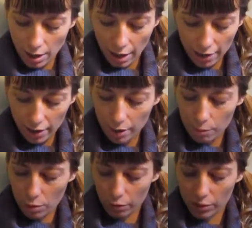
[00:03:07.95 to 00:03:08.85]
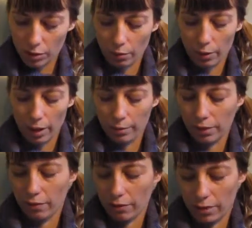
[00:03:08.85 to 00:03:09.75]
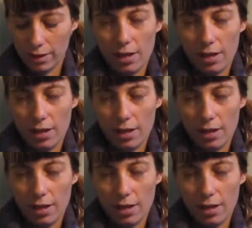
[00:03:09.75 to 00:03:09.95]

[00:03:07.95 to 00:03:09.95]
And then I moved to what I believe was